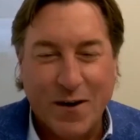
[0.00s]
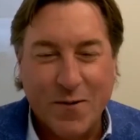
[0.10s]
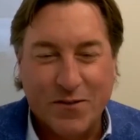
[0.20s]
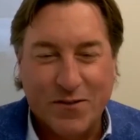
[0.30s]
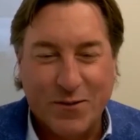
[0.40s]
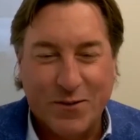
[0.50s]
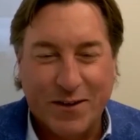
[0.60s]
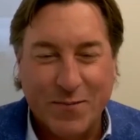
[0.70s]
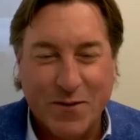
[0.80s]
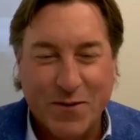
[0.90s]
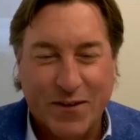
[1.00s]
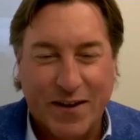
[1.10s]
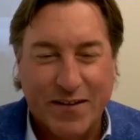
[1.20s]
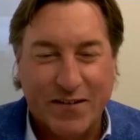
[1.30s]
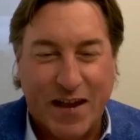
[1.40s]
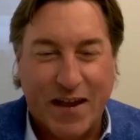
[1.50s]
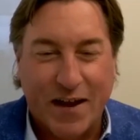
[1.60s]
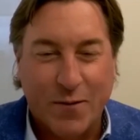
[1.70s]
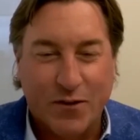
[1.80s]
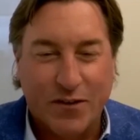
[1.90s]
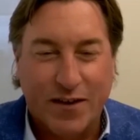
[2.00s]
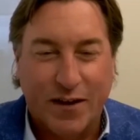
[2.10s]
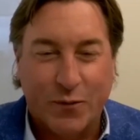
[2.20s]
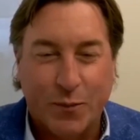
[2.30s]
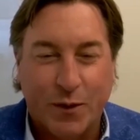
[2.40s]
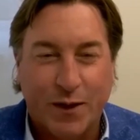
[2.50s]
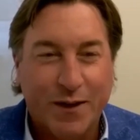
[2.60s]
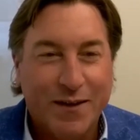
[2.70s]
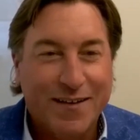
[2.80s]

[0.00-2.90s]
when I was doing computer science, AI was a textbook.